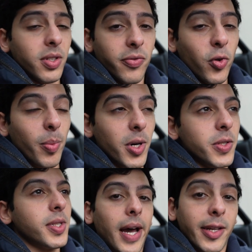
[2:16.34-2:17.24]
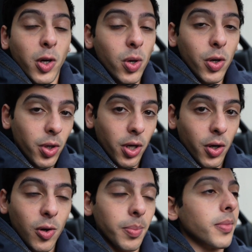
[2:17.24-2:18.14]
and foremost, I don't own a
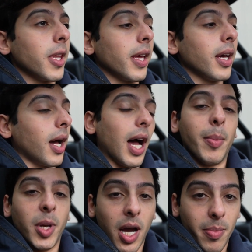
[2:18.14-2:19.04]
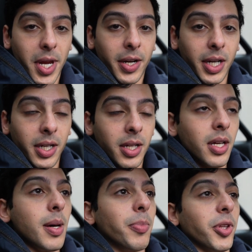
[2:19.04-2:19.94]
home. I'm not married,
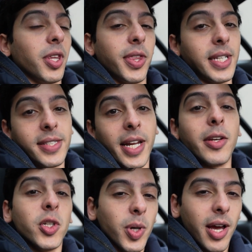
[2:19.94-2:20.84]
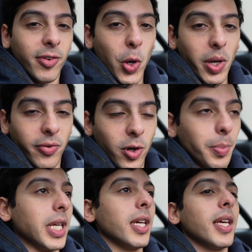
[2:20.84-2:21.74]
but the things that I do have going for
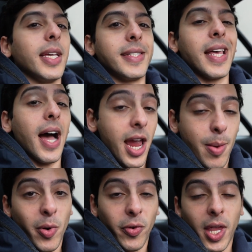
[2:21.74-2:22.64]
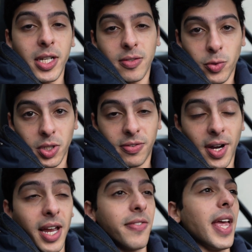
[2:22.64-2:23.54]
me is that I am over the age of
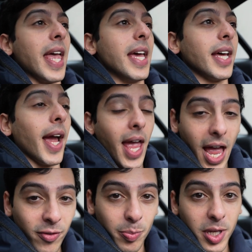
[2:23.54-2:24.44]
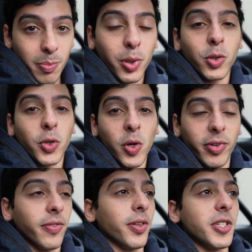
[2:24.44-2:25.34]
25 and I haven't been pulled
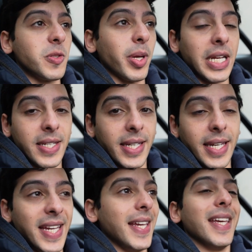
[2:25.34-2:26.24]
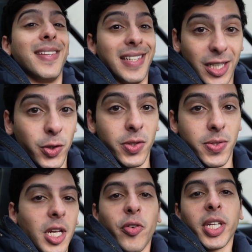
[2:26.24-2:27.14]
over for a speeding ticket in
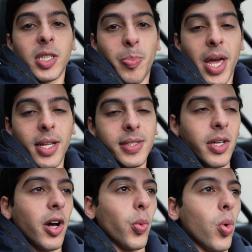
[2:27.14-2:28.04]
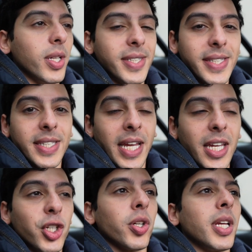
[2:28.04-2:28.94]
years. It really depends on what
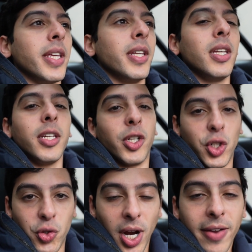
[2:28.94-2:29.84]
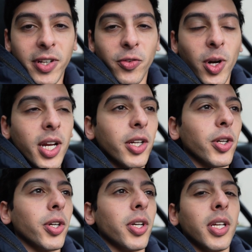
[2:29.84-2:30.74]
state you're in, your driving
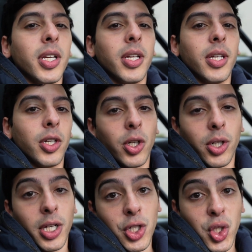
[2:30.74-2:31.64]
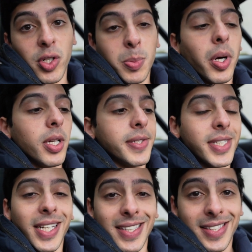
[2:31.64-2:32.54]
record, your insurance
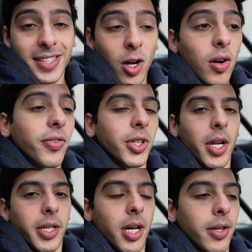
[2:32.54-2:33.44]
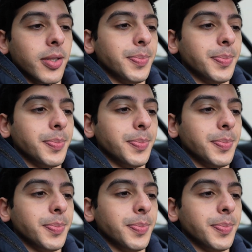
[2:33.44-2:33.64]
policy itself, yada yada.